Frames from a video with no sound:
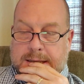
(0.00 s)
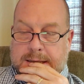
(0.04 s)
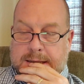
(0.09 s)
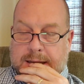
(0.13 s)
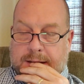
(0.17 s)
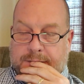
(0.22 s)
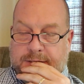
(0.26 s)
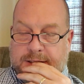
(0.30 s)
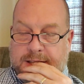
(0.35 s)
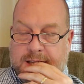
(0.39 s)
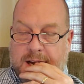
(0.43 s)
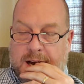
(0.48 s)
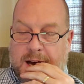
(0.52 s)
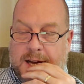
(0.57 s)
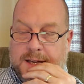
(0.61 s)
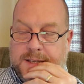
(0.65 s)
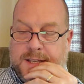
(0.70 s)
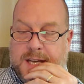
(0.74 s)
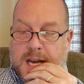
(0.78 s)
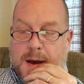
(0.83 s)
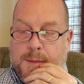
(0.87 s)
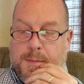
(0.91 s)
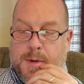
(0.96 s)
Loving
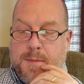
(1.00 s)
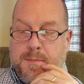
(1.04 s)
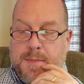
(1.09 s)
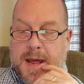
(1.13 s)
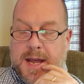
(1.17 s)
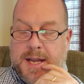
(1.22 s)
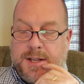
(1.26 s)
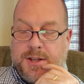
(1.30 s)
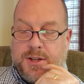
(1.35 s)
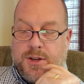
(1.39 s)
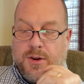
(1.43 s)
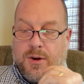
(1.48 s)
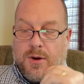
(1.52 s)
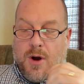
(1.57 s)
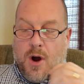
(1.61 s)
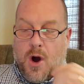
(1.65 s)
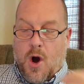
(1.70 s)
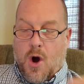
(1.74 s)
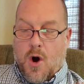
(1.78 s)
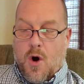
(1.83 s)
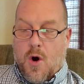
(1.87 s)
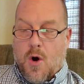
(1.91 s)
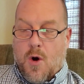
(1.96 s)
God, come and make your
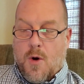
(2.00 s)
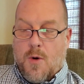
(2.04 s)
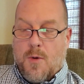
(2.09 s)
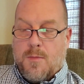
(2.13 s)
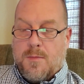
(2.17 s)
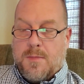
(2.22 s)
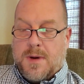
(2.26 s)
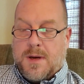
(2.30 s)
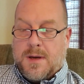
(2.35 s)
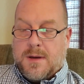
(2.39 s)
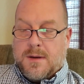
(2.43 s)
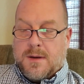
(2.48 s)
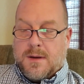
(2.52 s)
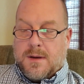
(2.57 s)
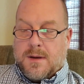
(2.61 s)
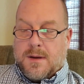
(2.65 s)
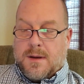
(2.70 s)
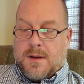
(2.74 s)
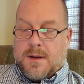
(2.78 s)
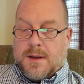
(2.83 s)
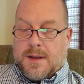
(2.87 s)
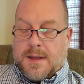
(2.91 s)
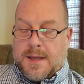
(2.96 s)
home
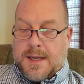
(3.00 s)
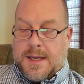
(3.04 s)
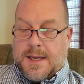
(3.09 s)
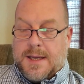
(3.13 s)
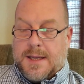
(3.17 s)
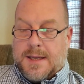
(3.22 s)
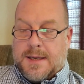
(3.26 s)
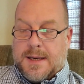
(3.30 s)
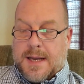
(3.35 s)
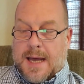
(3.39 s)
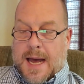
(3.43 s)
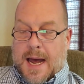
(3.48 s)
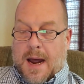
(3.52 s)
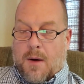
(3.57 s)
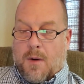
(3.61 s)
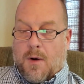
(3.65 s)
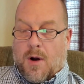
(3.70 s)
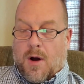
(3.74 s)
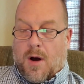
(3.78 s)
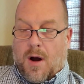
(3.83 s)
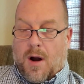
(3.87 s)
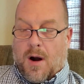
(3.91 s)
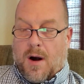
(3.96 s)
in
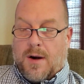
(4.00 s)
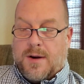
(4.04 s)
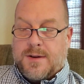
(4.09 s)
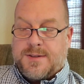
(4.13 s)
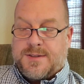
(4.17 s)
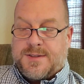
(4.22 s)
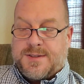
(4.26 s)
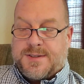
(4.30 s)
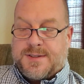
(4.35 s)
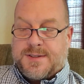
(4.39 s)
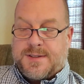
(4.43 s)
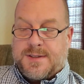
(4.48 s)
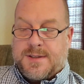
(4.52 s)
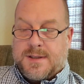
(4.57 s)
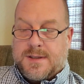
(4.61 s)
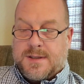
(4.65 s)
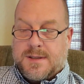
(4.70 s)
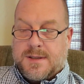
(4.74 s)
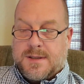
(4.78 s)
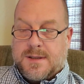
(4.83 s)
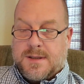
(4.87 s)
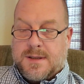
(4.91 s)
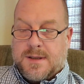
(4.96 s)
our hearts
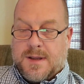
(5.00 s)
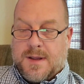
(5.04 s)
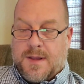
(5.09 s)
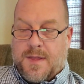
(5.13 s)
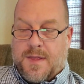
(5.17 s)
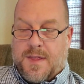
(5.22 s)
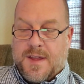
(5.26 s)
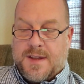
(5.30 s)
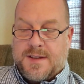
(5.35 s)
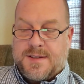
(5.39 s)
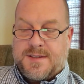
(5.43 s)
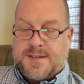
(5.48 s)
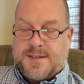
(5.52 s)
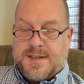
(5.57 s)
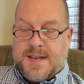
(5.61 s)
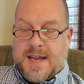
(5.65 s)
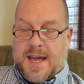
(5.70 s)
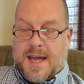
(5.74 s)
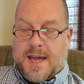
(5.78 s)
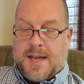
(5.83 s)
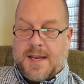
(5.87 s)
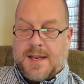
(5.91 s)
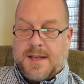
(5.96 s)
this
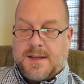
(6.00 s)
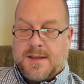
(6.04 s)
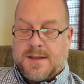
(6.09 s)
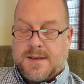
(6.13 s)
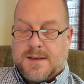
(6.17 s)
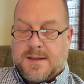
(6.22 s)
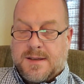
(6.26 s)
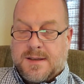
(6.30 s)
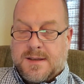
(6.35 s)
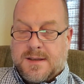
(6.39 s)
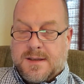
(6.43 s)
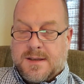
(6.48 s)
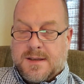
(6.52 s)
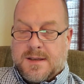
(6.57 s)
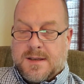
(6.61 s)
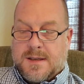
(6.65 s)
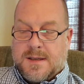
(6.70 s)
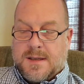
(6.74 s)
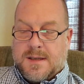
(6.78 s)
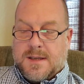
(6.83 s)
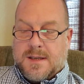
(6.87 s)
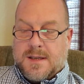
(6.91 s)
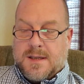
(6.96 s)
day.
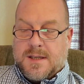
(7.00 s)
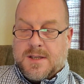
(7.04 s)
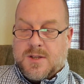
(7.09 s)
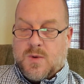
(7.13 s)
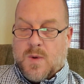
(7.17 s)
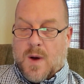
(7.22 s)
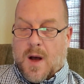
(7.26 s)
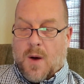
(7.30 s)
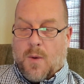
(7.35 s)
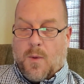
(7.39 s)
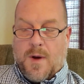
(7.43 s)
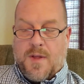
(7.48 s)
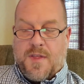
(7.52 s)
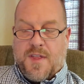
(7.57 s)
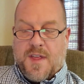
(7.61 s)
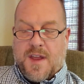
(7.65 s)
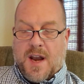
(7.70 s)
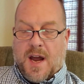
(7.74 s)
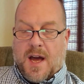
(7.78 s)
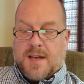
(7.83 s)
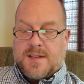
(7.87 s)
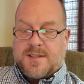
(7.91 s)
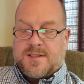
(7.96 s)
Dwell
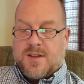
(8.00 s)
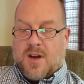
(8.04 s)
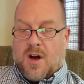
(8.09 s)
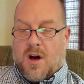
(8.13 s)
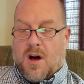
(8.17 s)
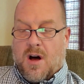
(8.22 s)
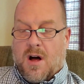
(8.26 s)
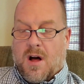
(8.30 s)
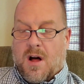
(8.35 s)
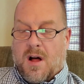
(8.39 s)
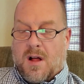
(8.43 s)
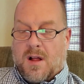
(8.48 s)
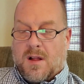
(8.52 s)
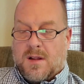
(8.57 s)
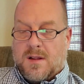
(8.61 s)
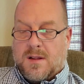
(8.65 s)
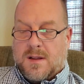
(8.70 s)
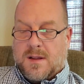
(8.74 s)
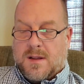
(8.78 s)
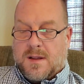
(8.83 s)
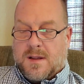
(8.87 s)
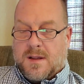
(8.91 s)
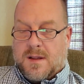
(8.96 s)
within us all